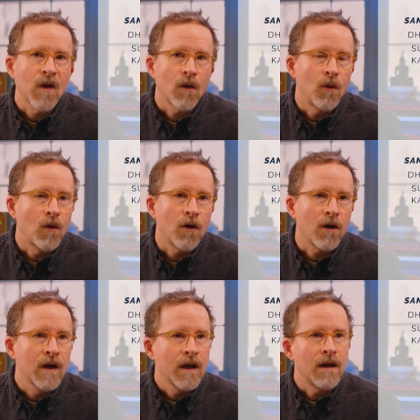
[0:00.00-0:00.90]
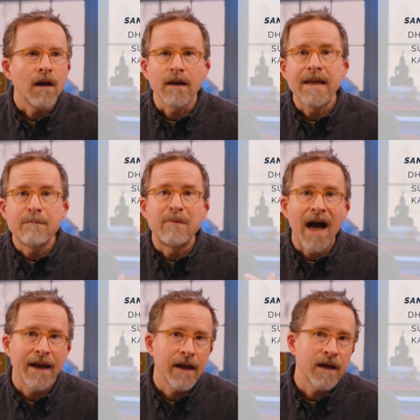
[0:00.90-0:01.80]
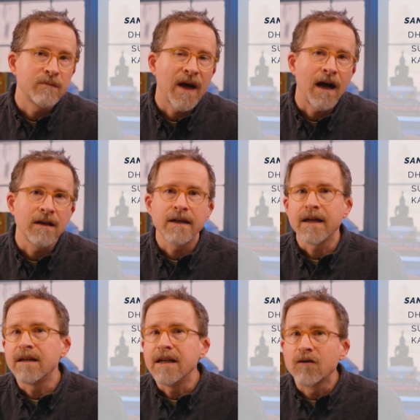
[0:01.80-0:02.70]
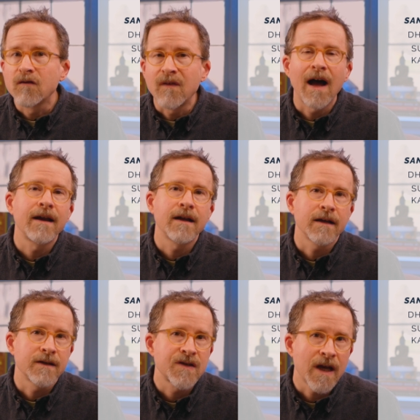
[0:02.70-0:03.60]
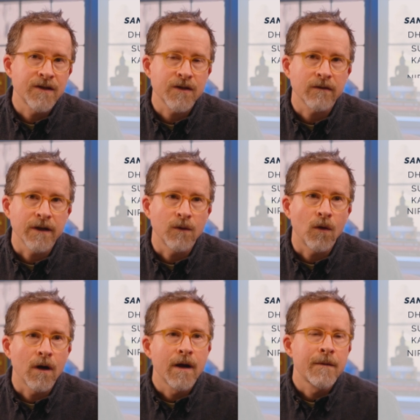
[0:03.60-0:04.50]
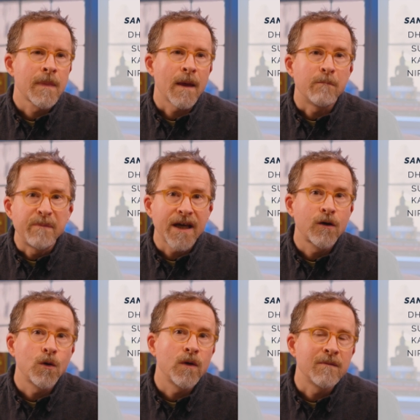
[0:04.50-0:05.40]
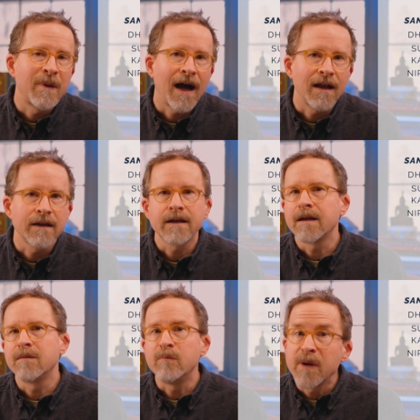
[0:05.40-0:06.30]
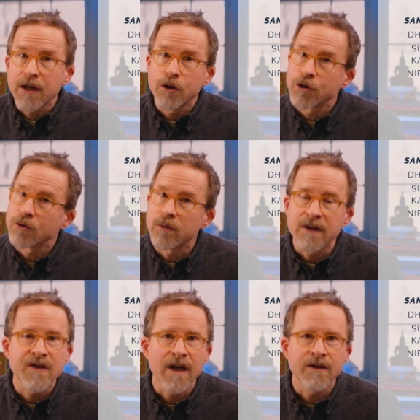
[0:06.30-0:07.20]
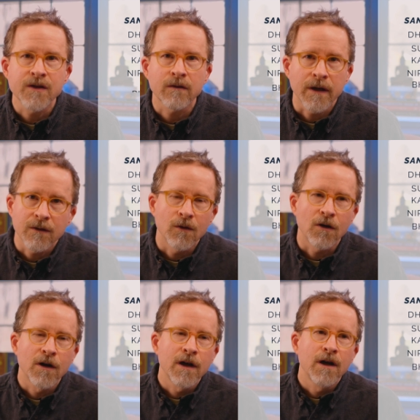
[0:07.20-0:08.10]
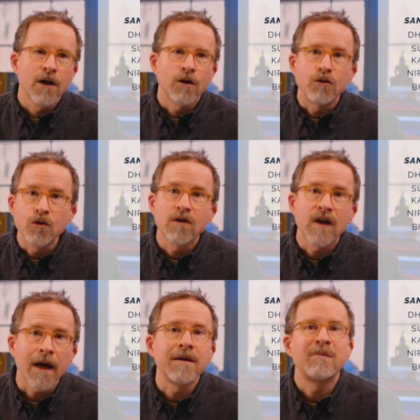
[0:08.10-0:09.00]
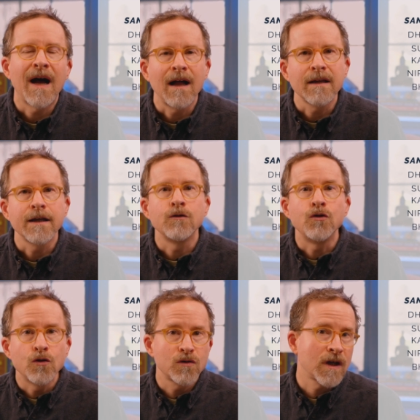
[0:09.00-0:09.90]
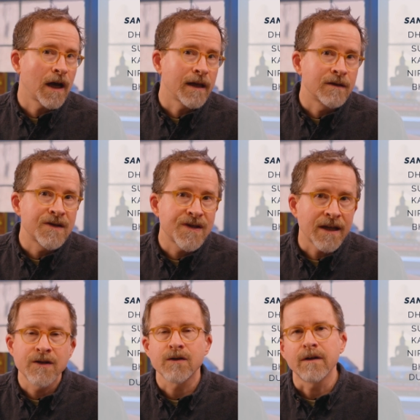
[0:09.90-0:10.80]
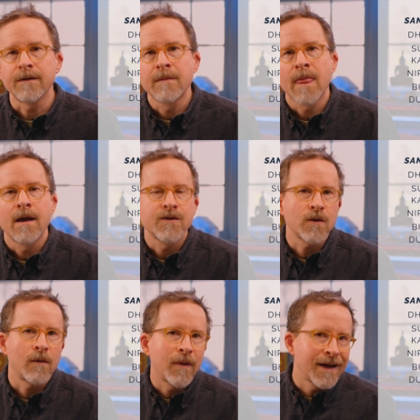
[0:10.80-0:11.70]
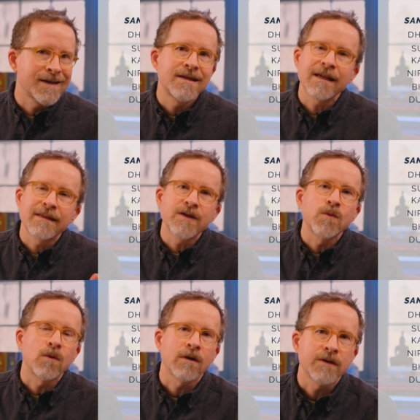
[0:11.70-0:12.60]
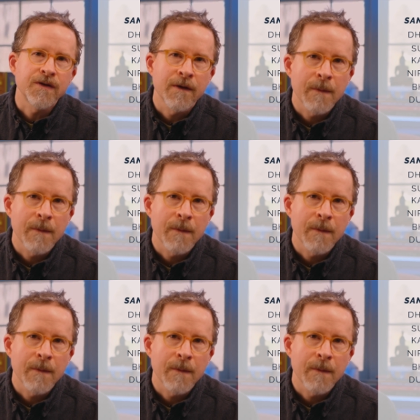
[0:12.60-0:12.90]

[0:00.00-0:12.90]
Or uh, Nibbana in Pali, and Nirvana in Sanskrit. Or Bhikkhu in Pali, and Bhikshu in Sanskrit. Or dukkha in Pali and duhkha in Sanskrit. So we can see these words,